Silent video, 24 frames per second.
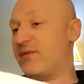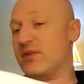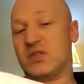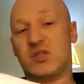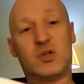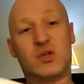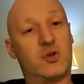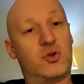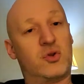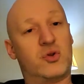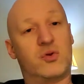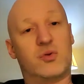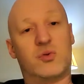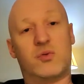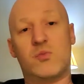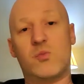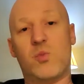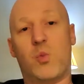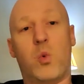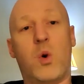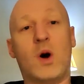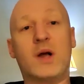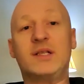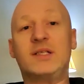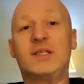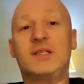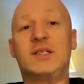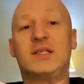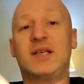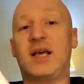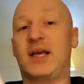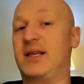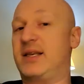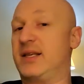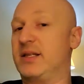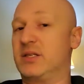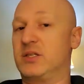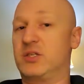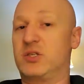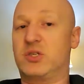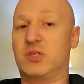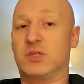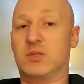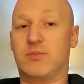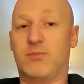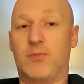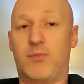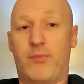it's one sentence,
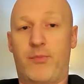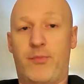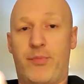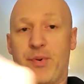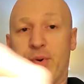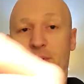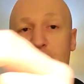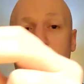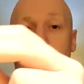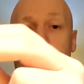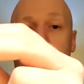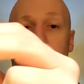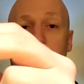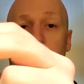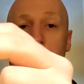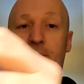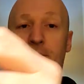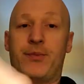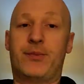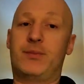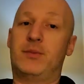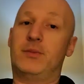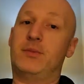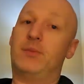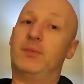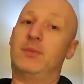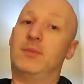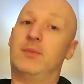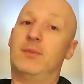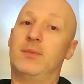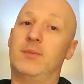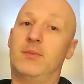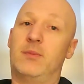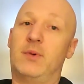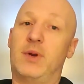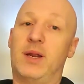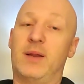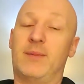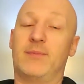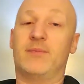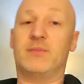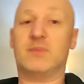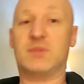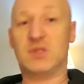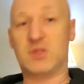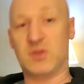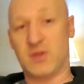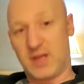just boom, right?
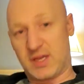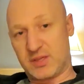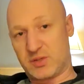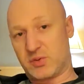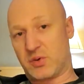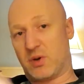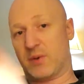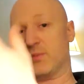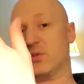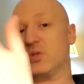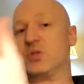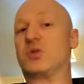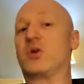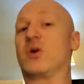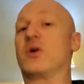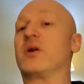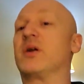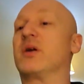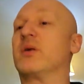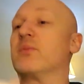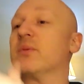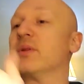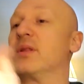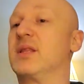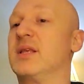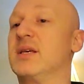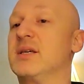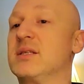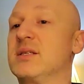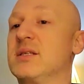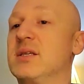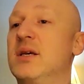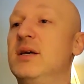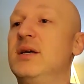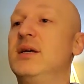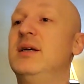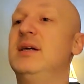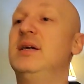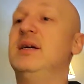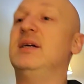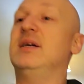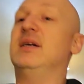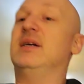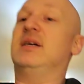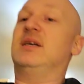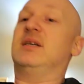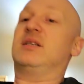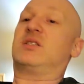So that's where I'm starting with this.
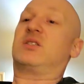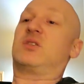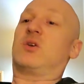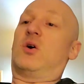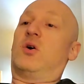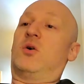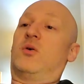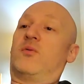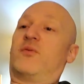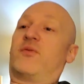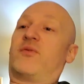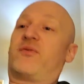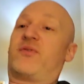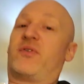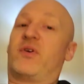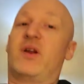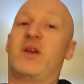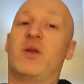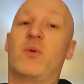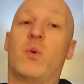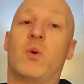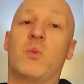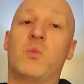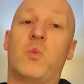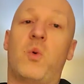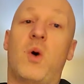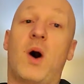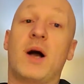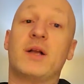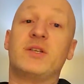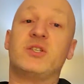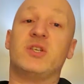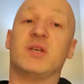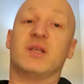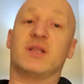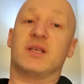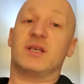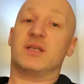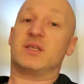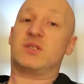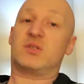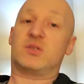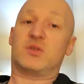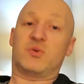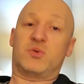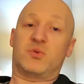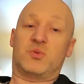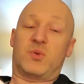So for anyone watching
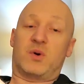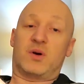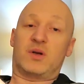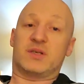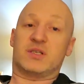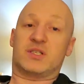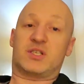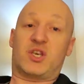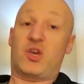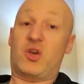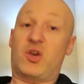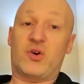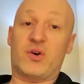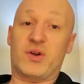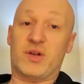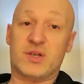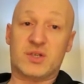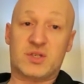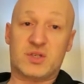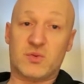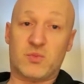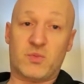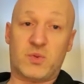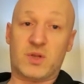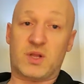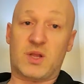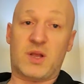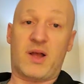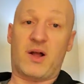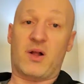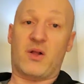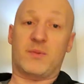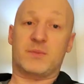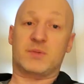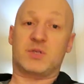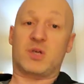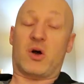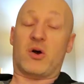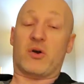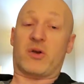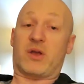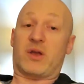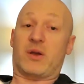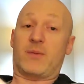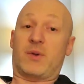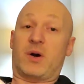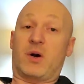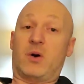this who is curious of what the hell I'm
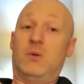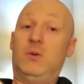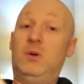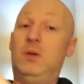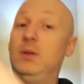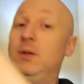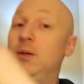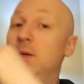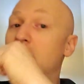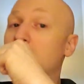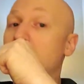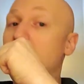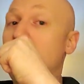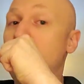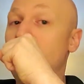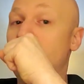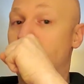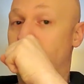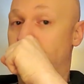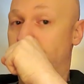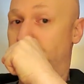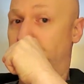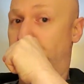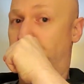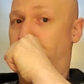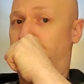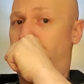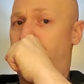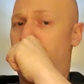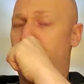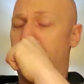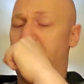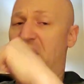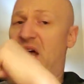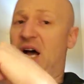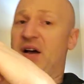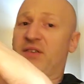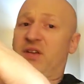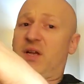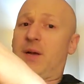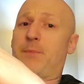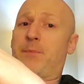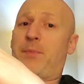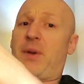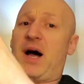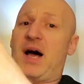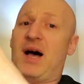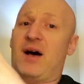talking about, I've
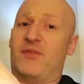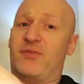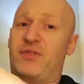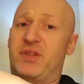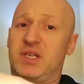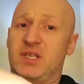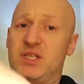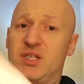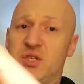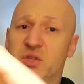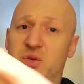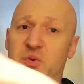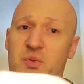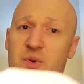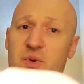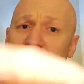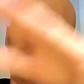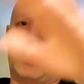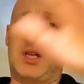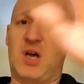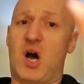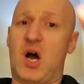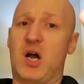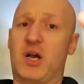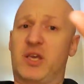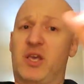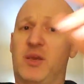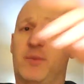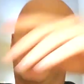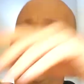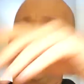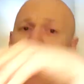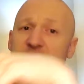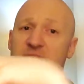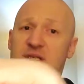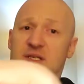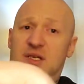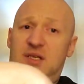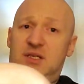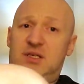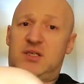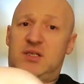compiled these 3 documents.